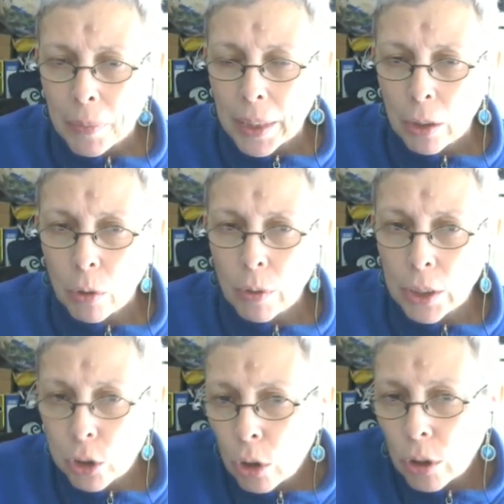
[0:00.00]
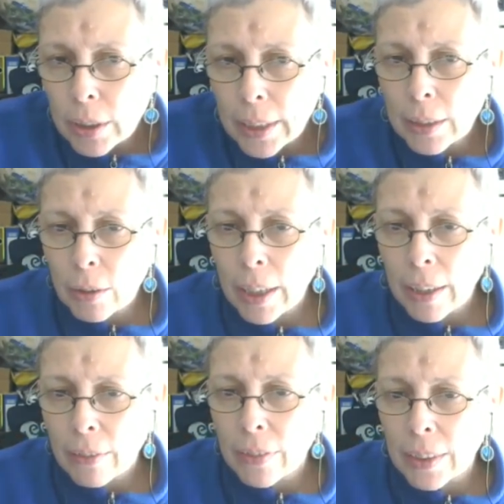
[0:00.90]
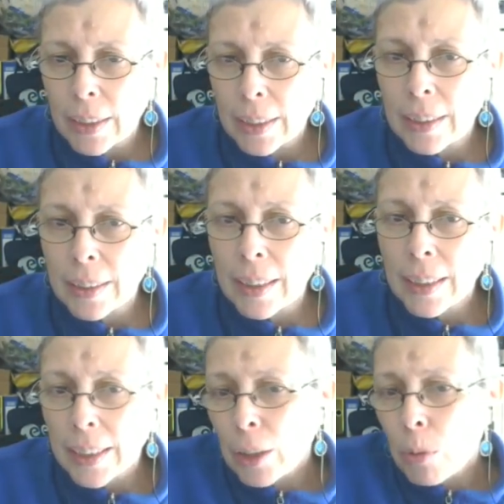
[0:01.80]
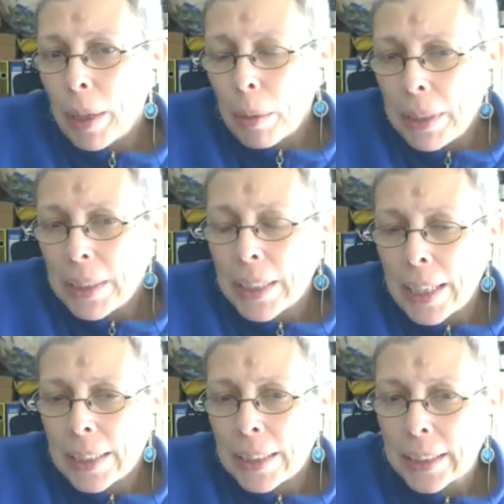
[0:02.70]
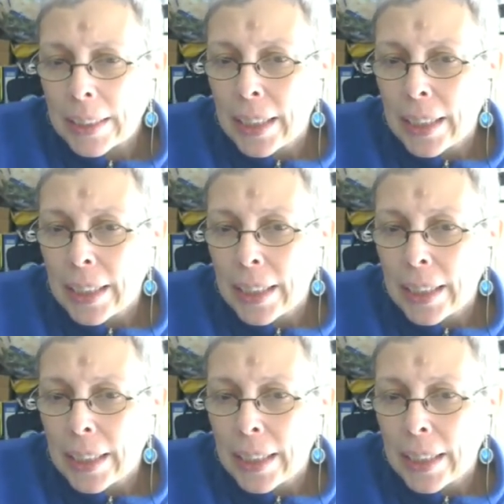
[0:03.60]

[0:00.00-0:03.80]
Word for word: you know it's good that you have uh, that, that you make mistakes and